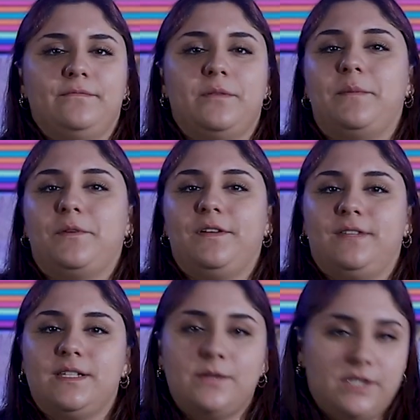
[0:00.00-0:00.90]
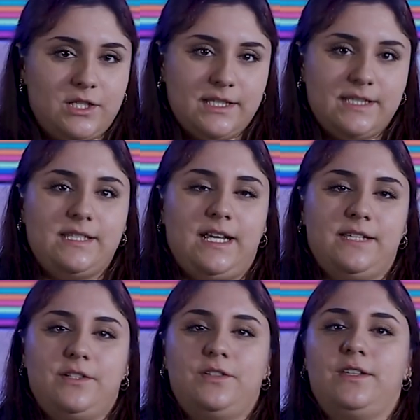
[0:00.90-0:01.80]
Remember, this was Jesus'
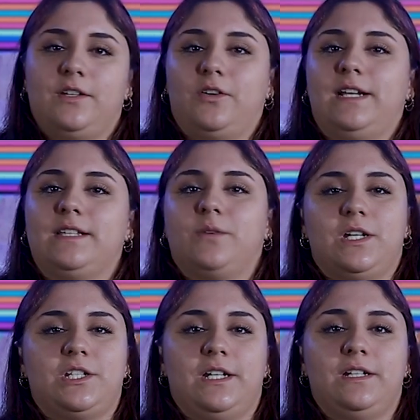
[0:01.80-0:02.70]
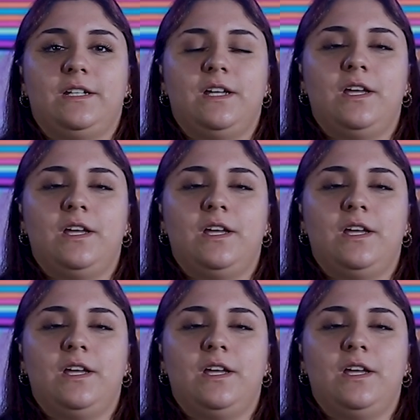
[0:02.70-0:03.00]
answer to the greatest question.